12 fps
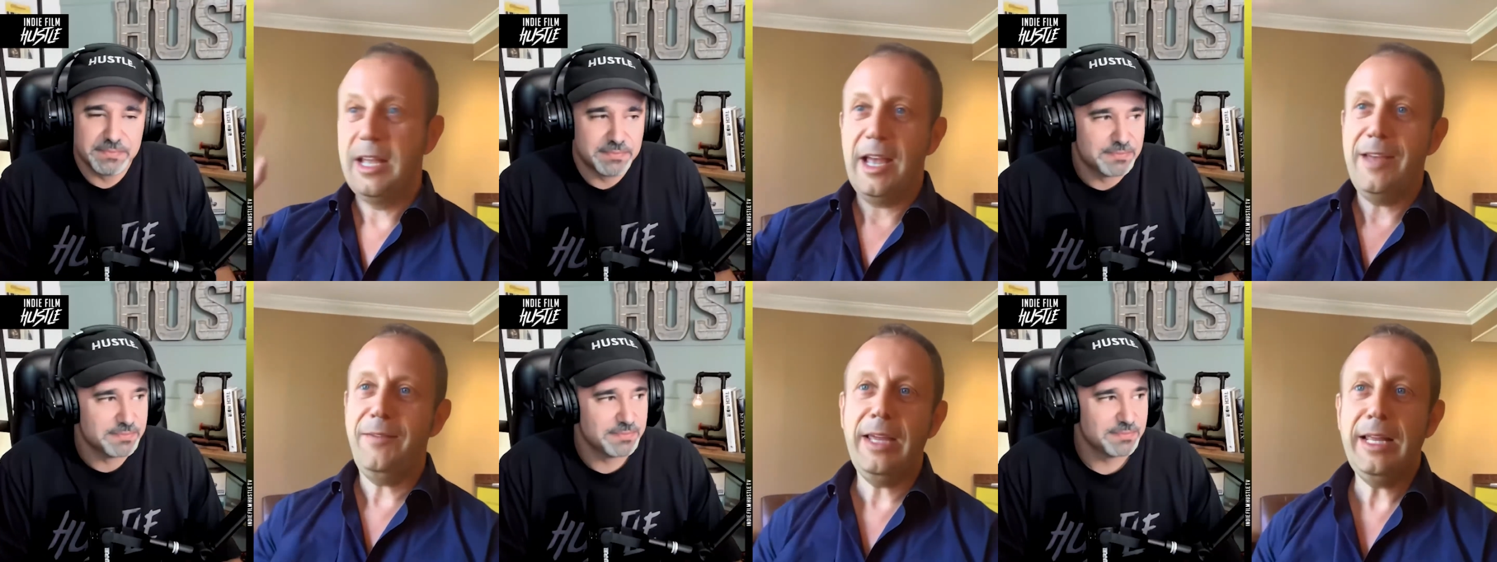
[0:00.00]

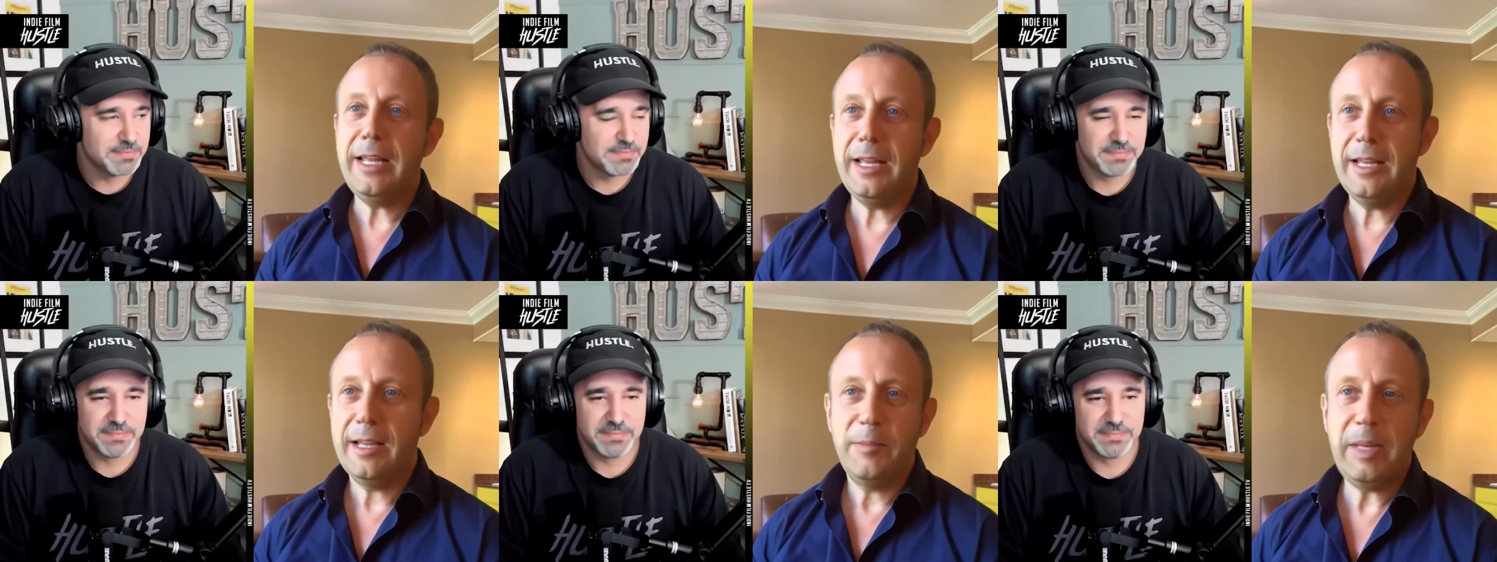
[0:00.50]
Speaker 1: I mean,
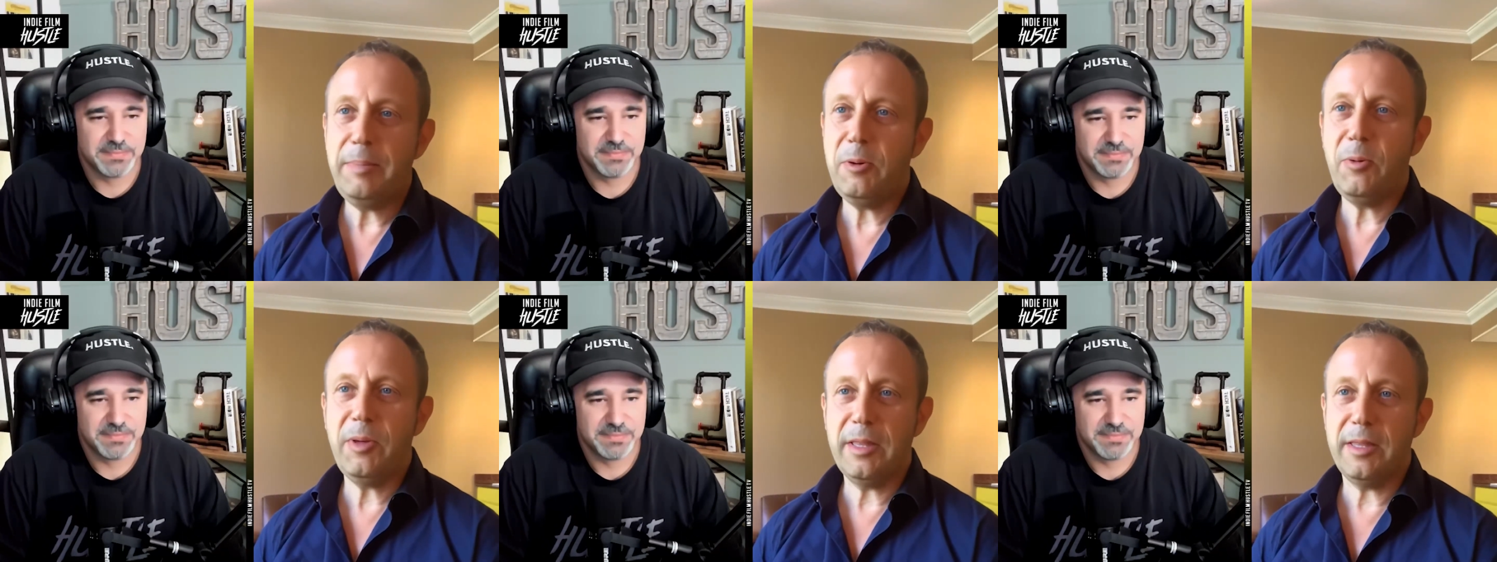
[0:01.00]

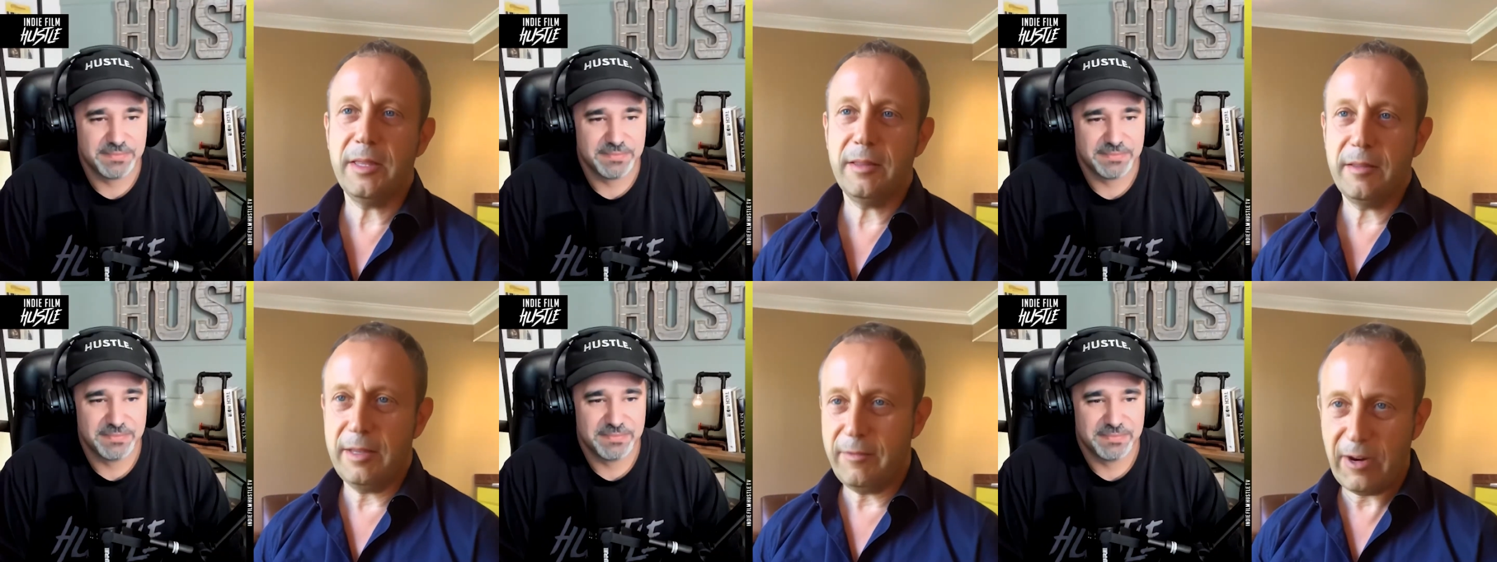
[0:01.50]
people with
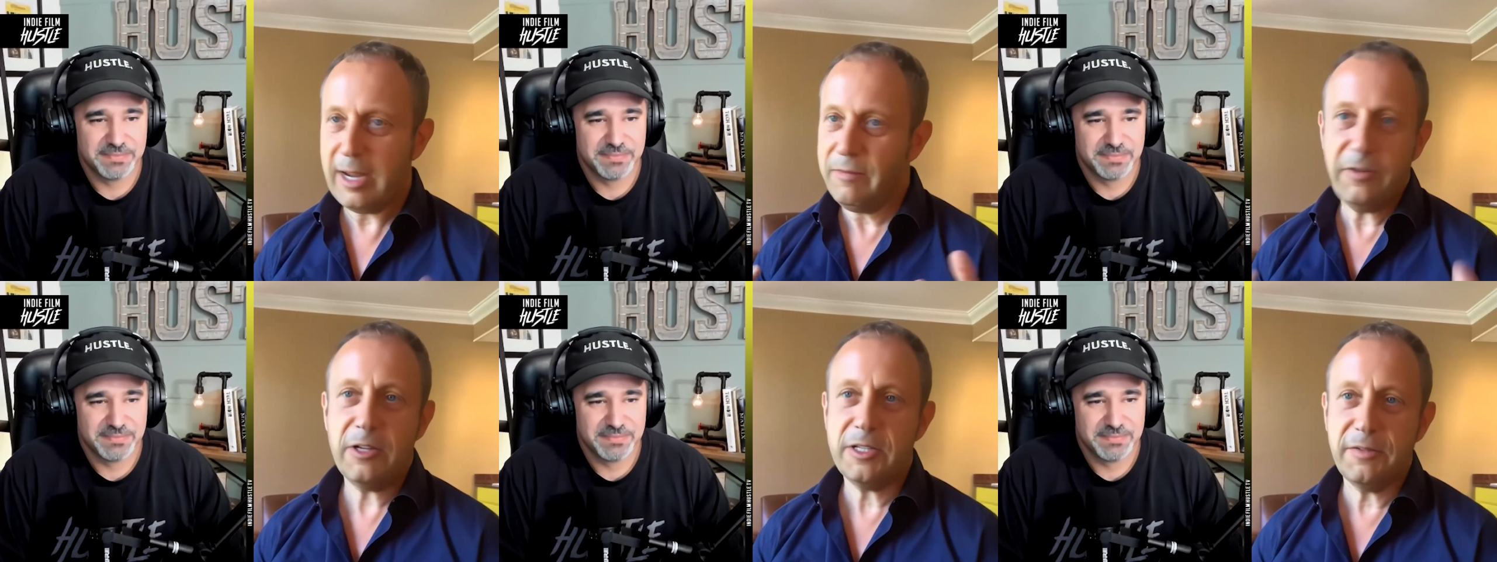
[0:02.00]

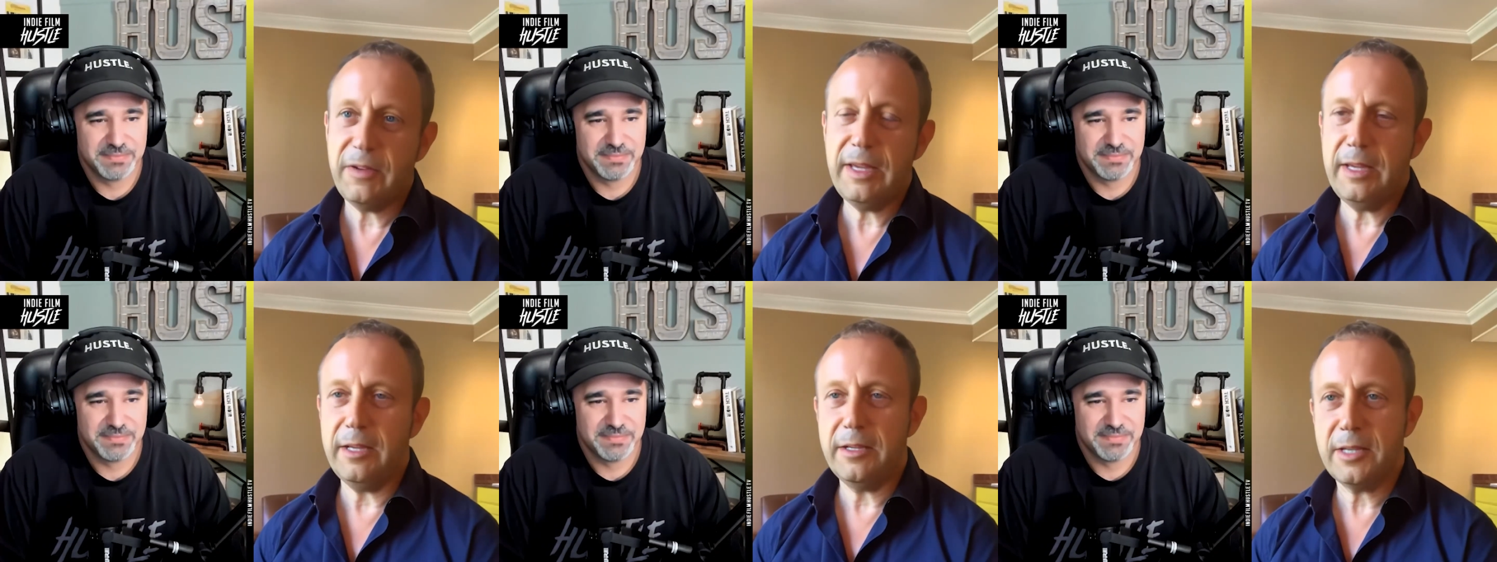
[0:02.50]
Frankfurter
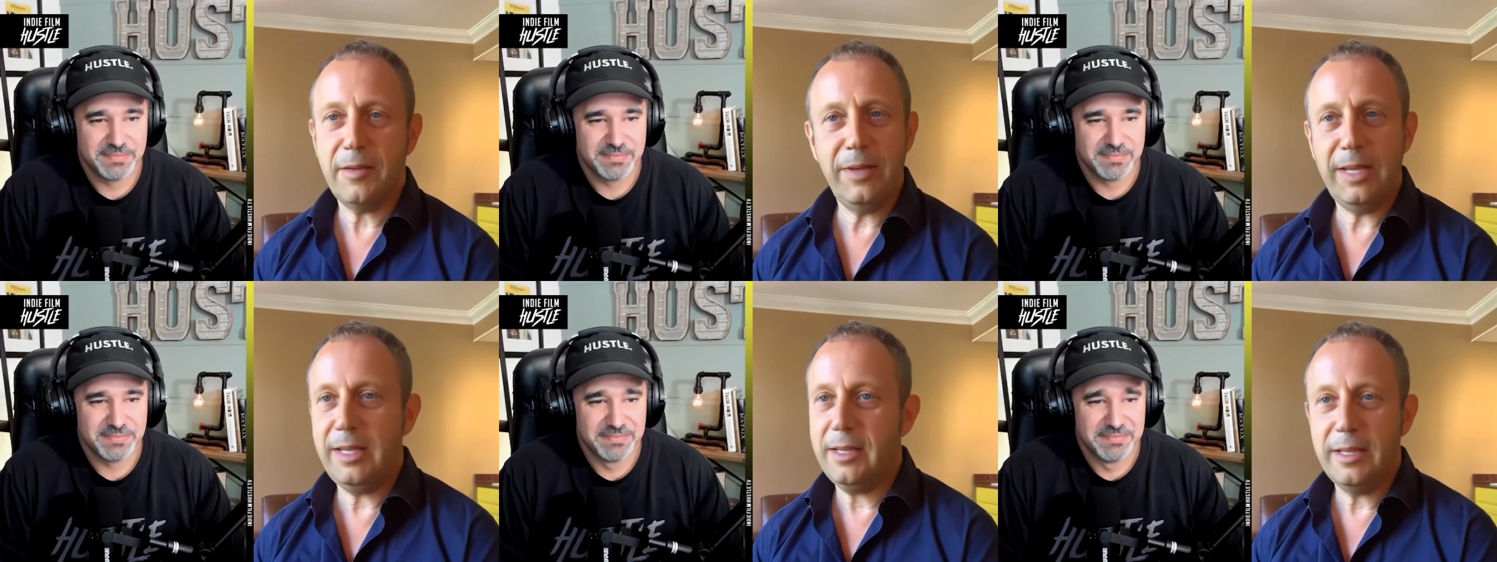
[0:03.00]
fingers. I
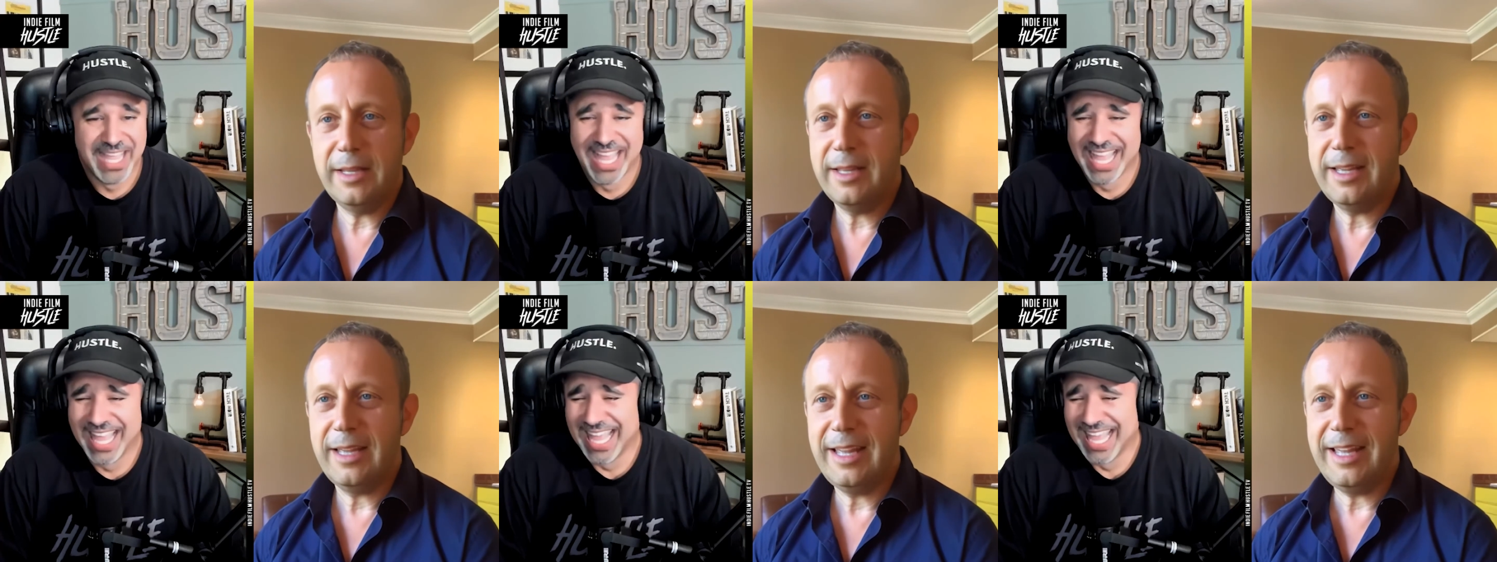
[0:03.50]
mean,
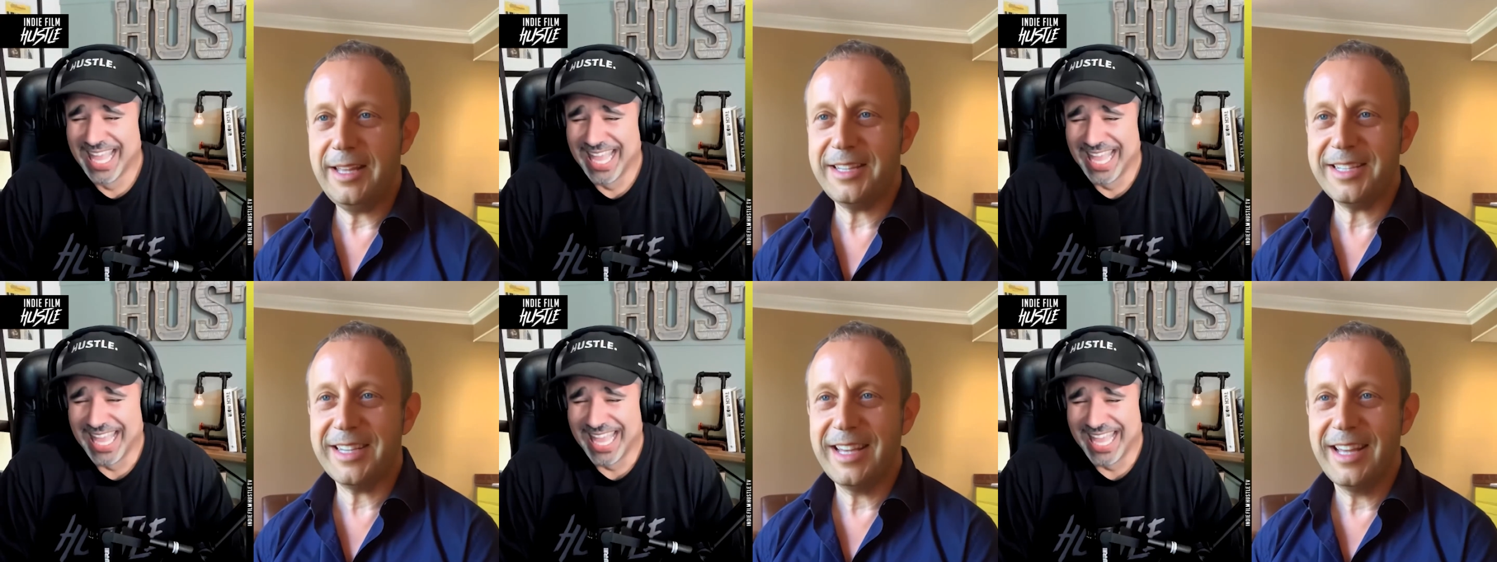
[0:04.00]
it's